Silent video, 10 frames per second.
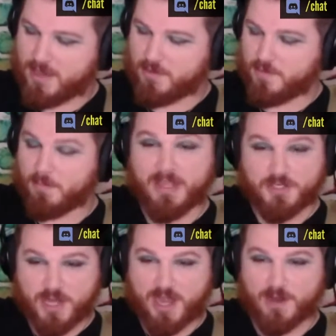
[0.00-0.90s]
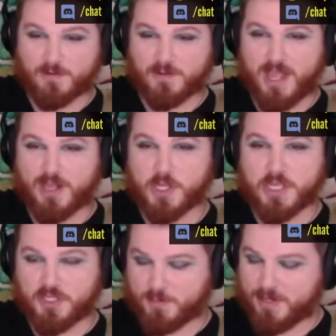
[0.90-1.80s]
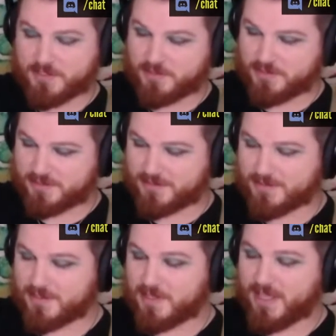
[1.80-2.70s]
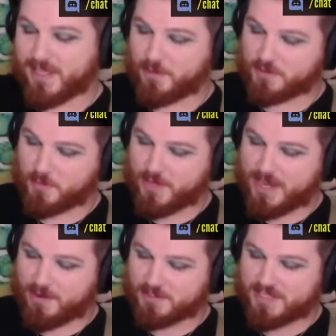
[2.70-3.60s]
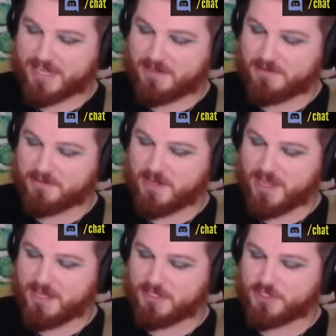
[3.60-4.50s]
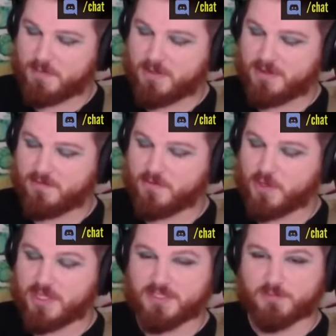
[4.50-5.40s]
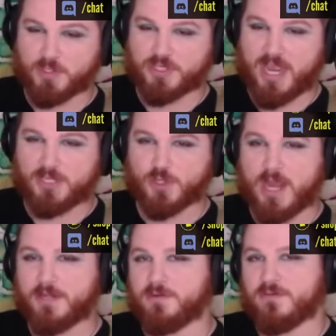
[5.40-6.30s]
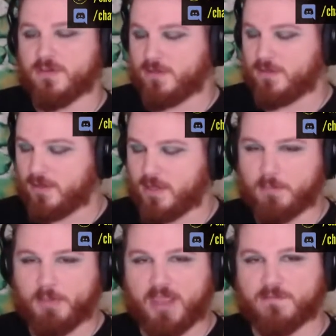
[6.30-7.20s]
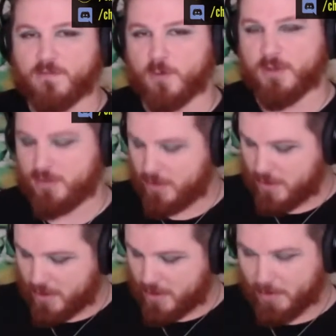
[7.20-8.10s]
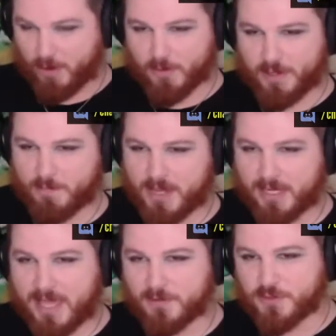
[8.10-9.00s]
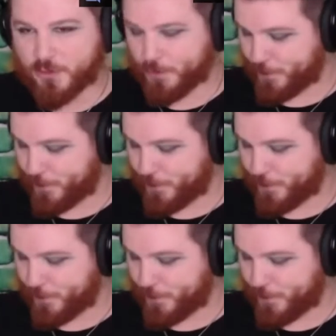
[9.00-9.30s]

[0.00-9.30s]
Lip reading: The Big Chair cookie sponsors, and it looks like we got our second shipment of cookies, which I tried to pay for, but apparently I'm not allowed to.